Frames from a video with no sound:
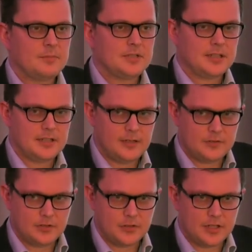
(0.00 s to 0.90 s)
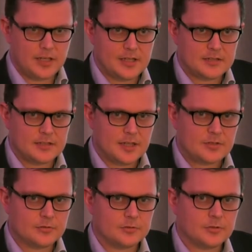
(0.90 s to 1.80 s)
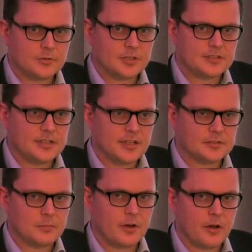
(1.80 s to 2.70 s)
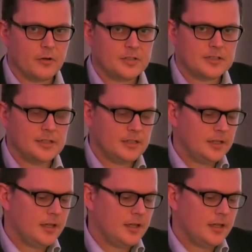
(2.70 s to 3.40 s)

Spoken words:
particularly if you're looking at international surrogacy as a priority.